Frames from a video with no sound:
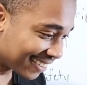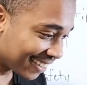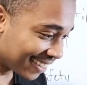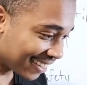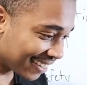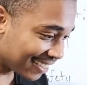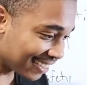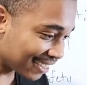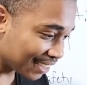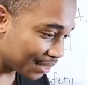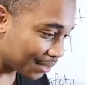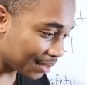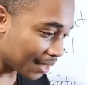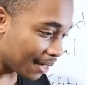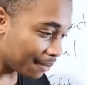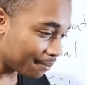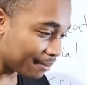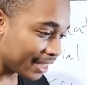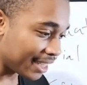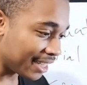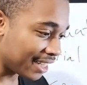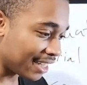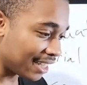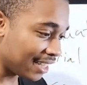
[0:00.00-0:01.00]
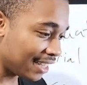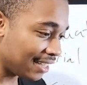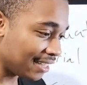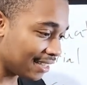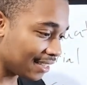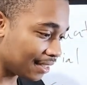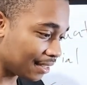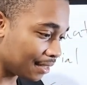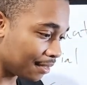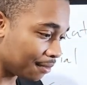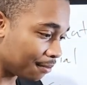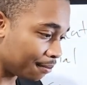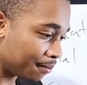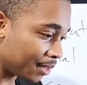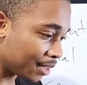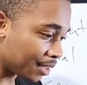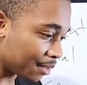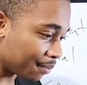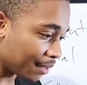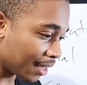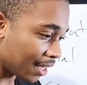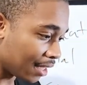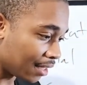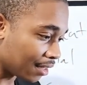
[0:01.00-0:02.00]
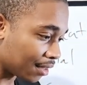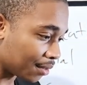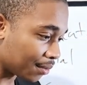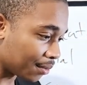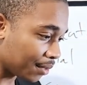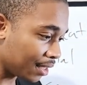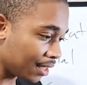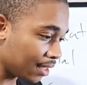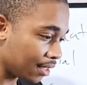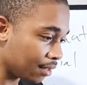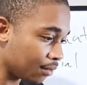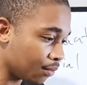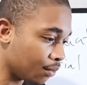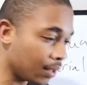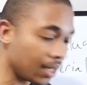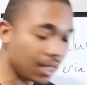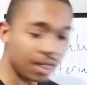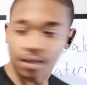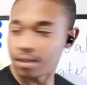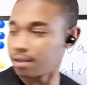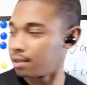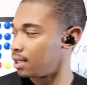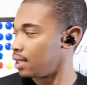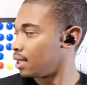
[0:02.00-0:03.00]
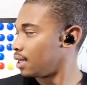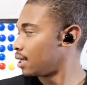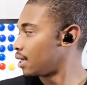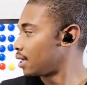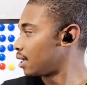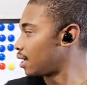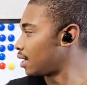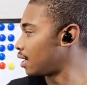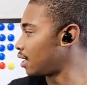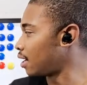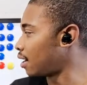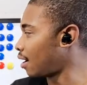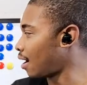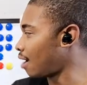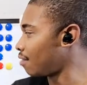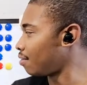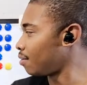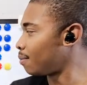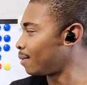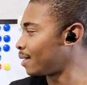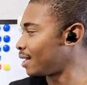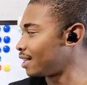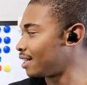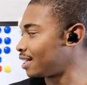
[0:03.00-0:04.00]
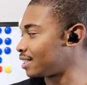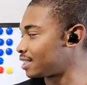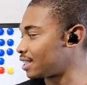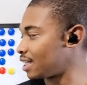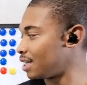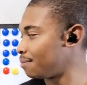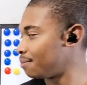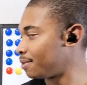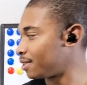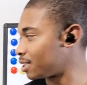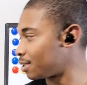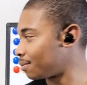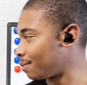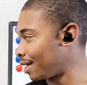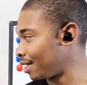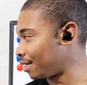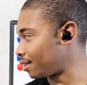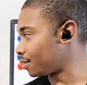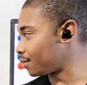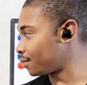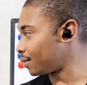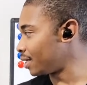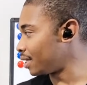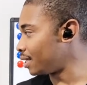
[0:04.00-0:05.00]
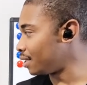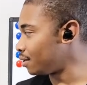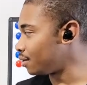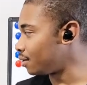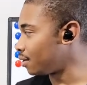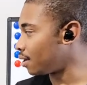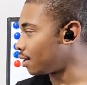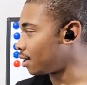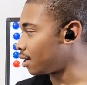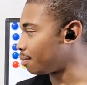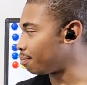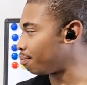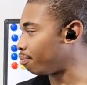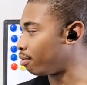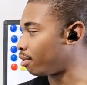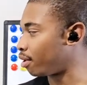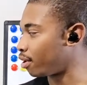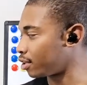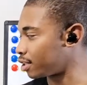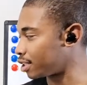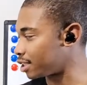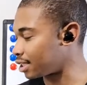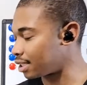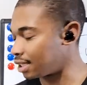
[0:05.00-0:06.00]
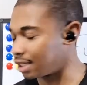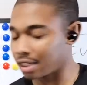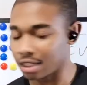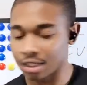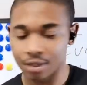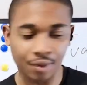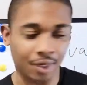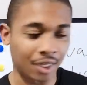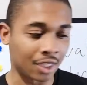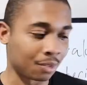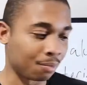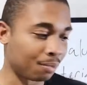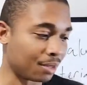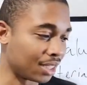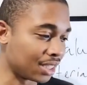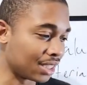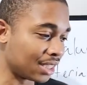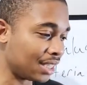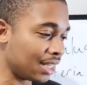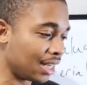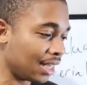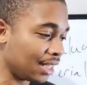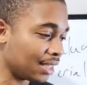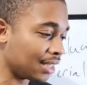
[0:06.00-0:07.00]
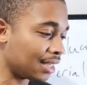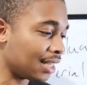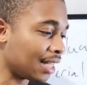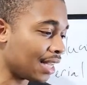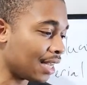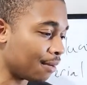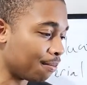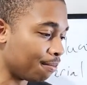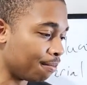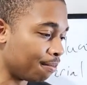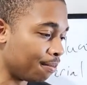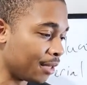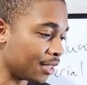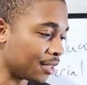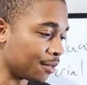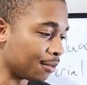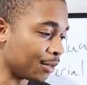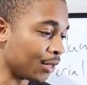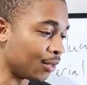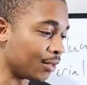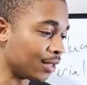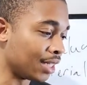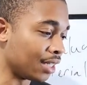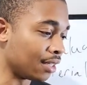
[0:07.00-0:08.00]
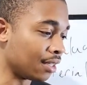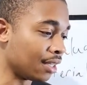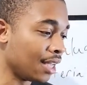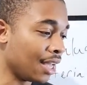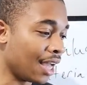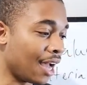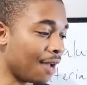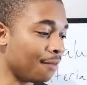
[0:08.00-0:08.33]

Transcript: You're trapped knight of bishop A3. Well, everybody that's saying bishop A3, you are partially correct, but it's not that bishop going.